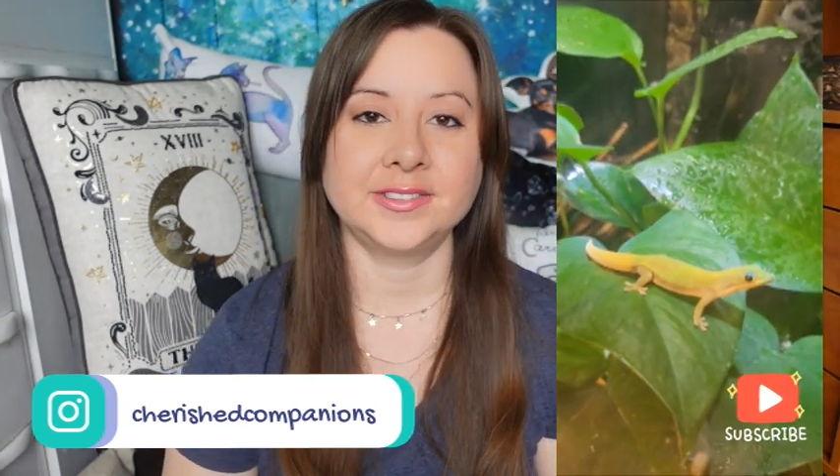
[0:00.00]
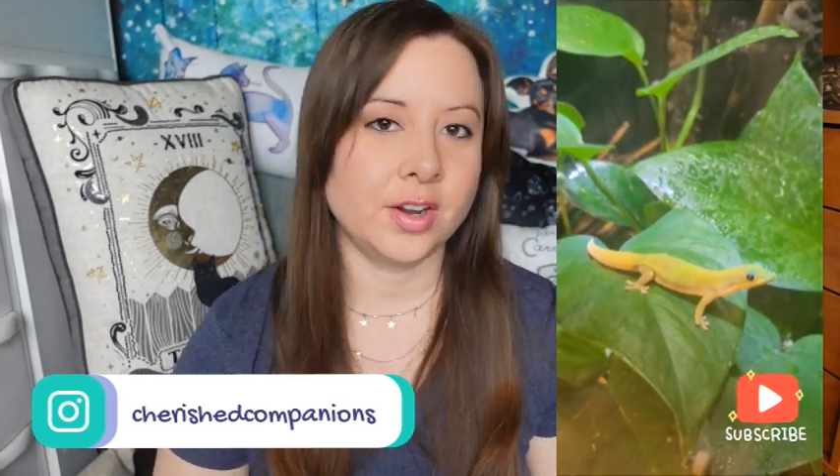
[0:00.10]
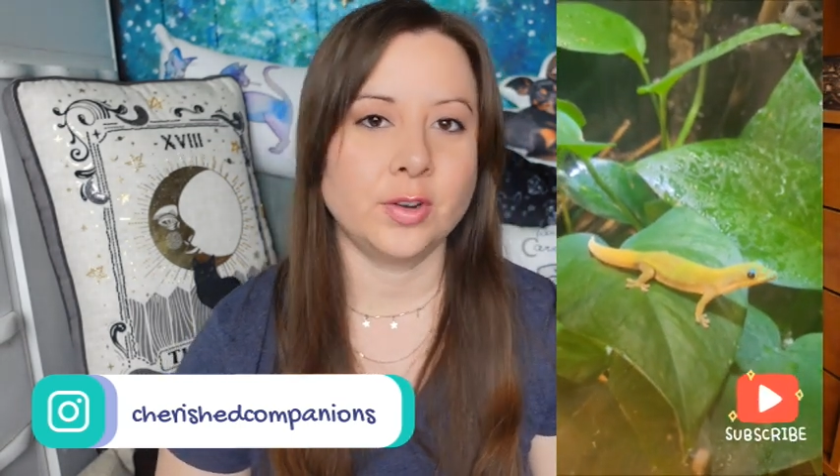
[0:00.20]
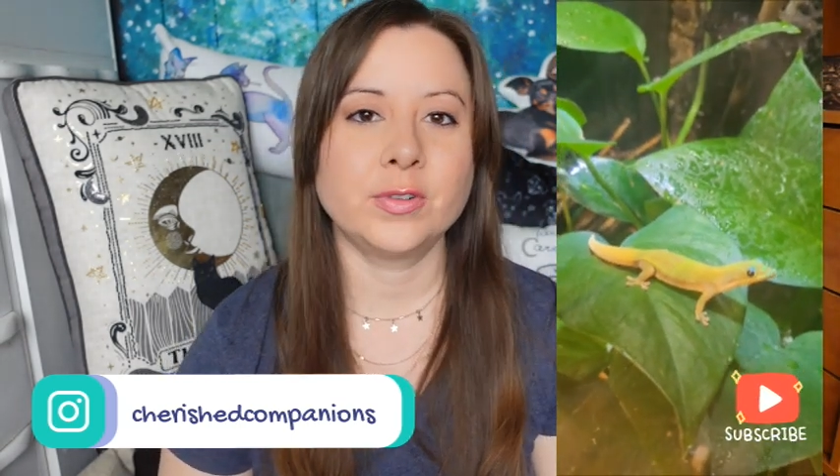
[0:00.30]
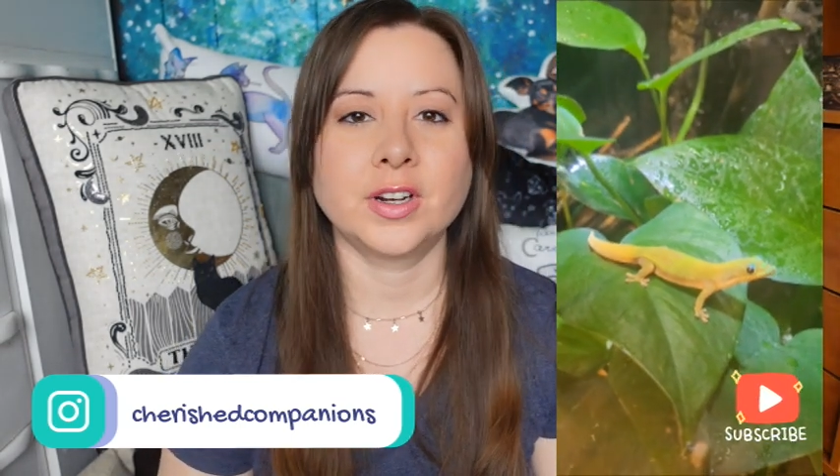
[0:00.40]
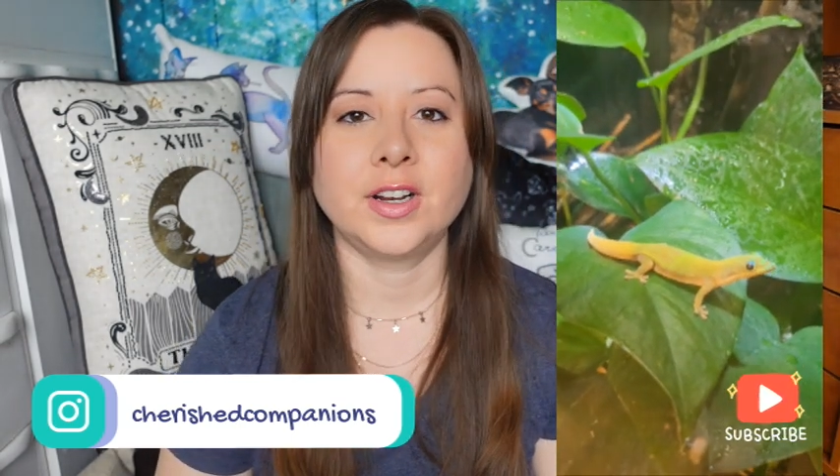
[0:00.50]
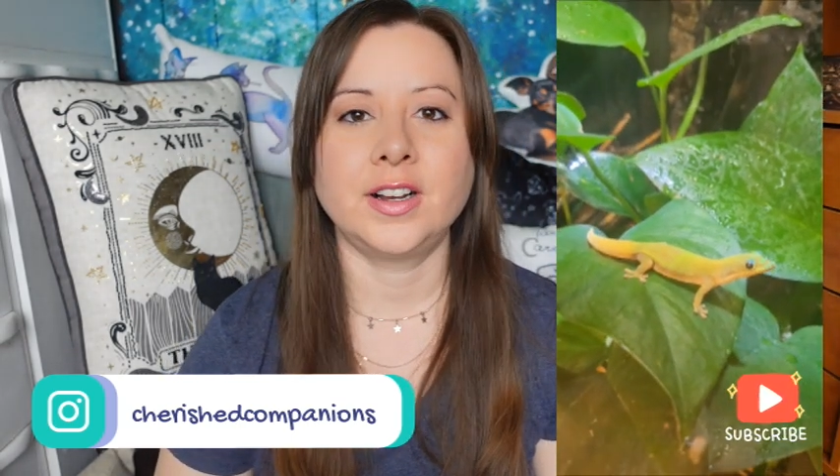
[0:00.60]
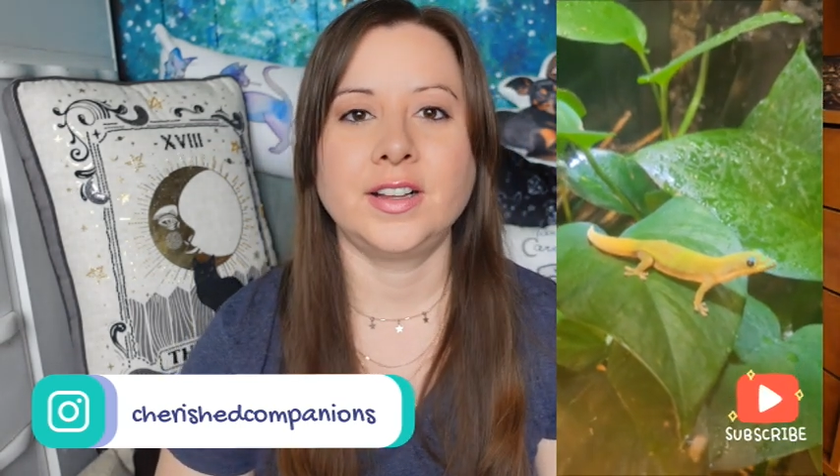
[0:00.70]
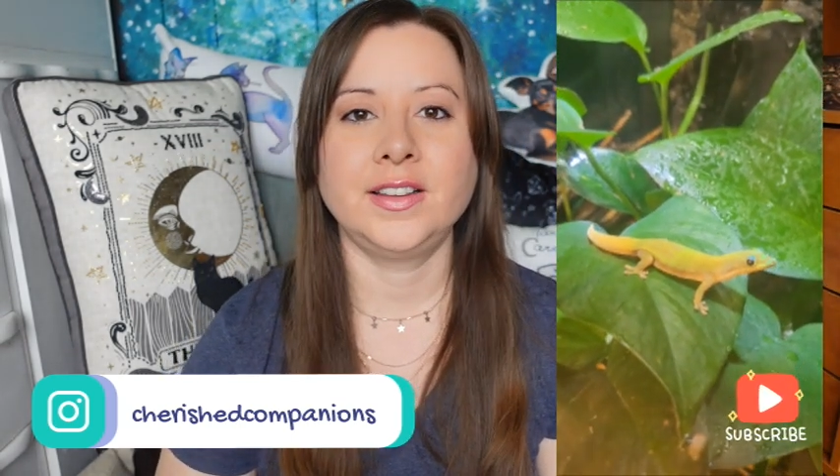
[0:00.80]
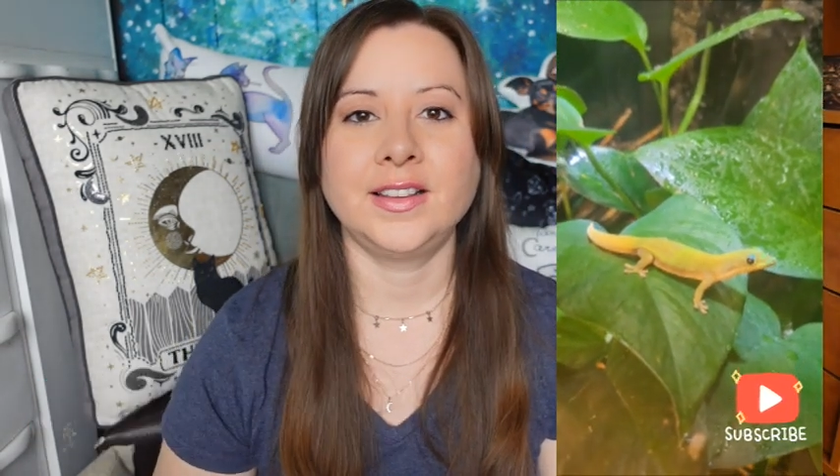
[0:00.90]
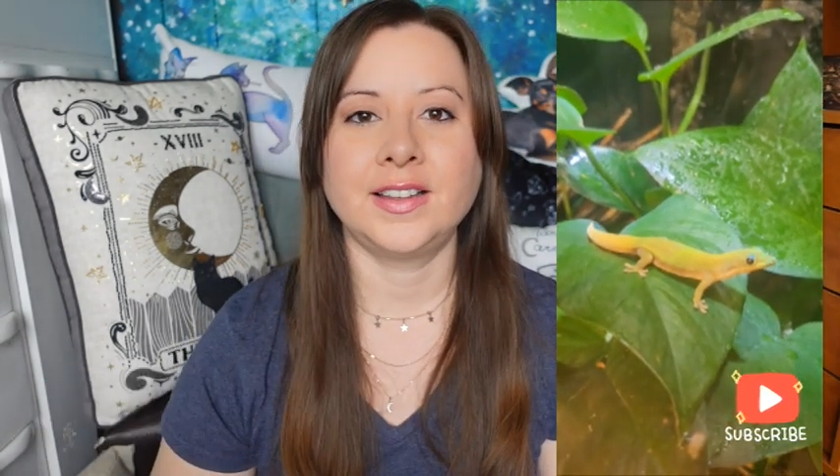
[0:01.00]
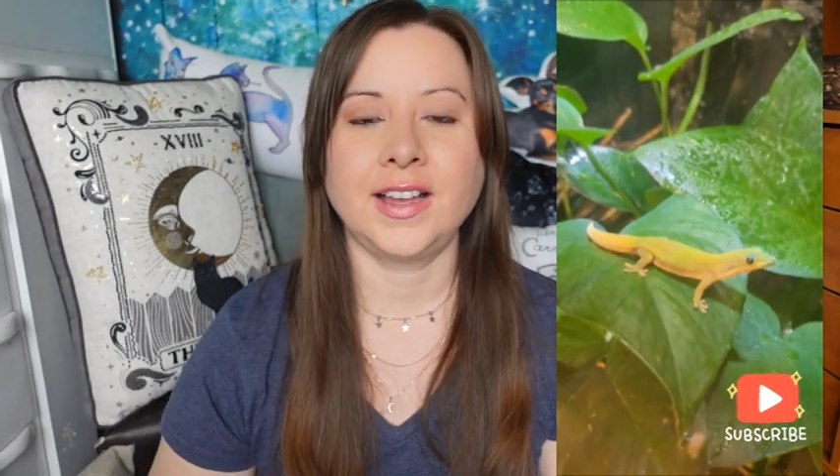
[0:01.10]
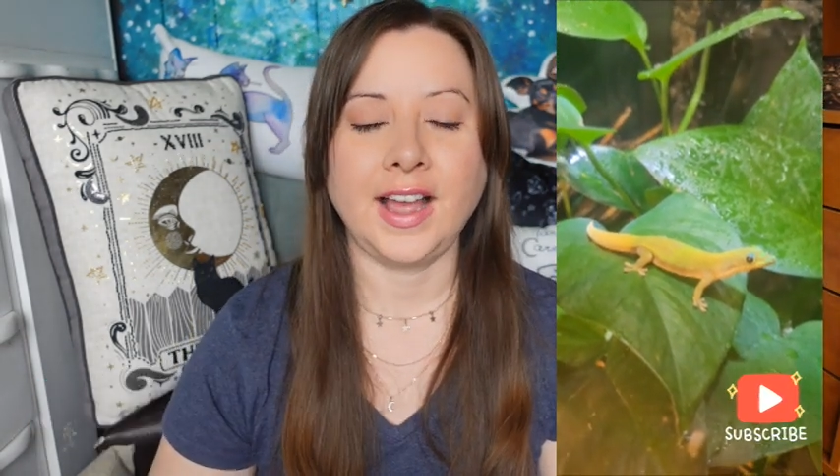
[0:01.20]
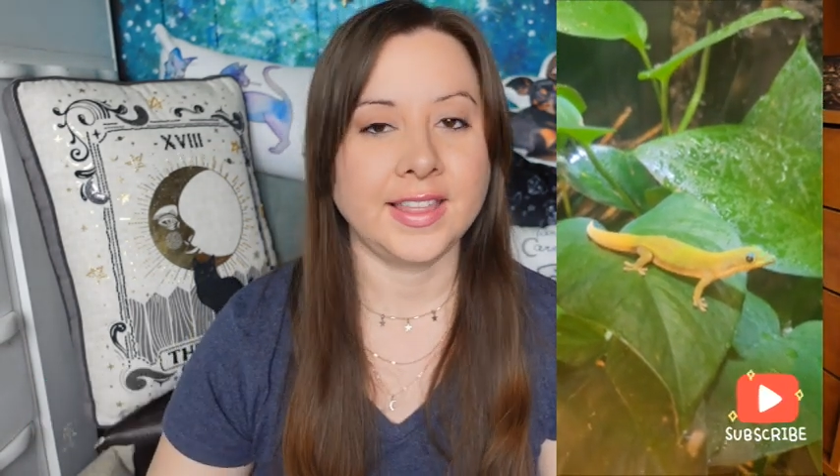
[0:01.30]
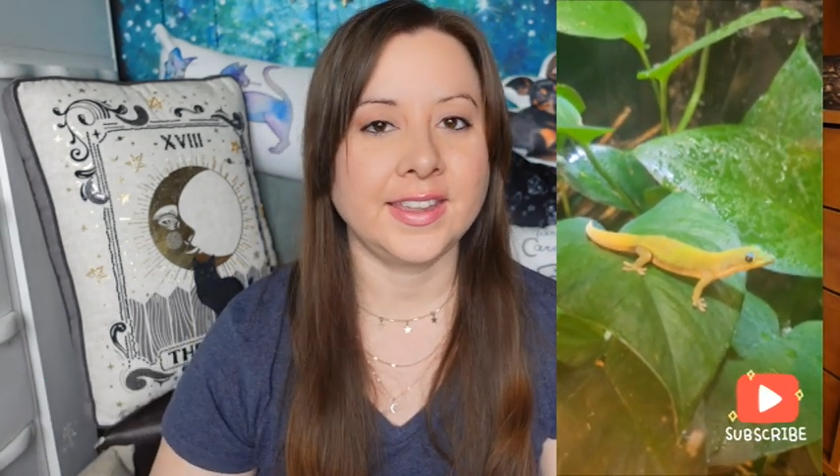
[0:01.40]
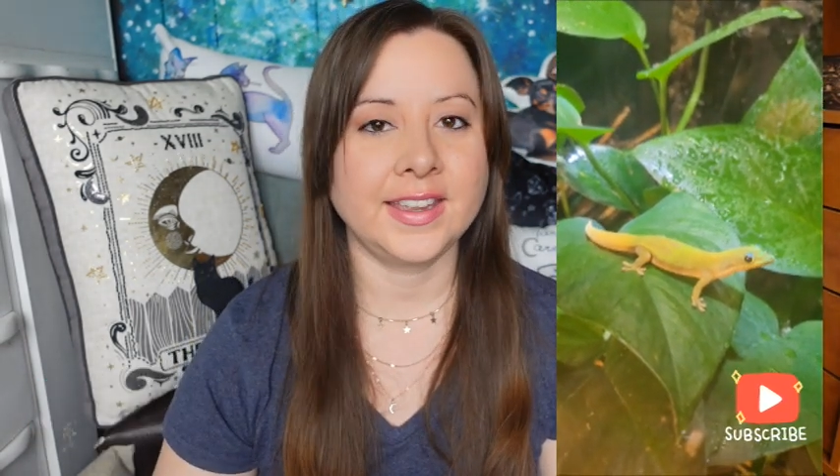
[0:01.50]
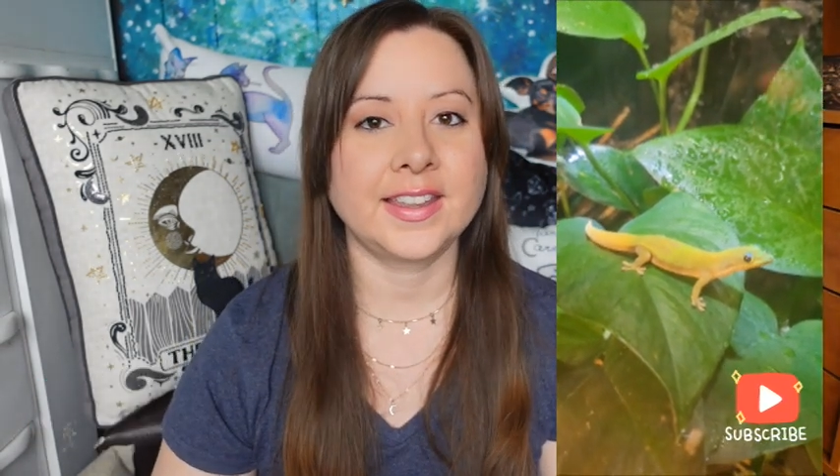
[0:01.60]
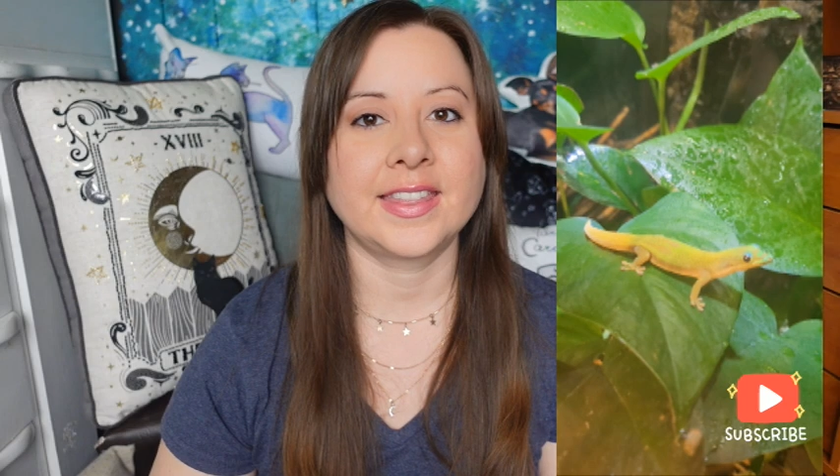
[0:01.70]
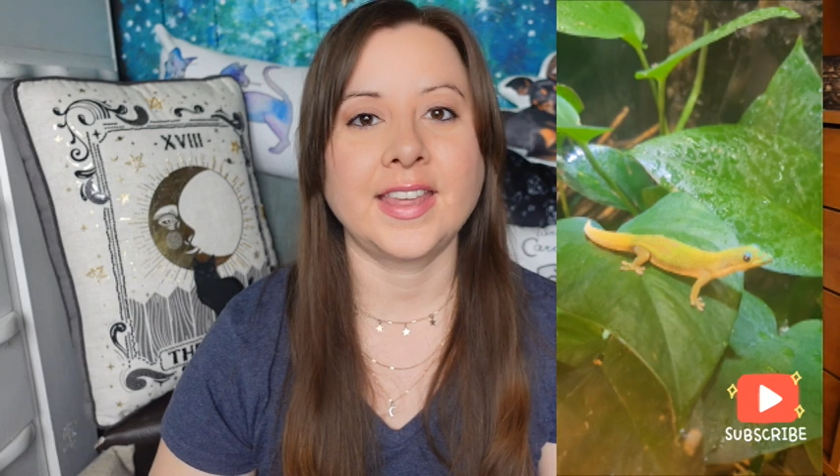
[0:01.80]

Overall, I think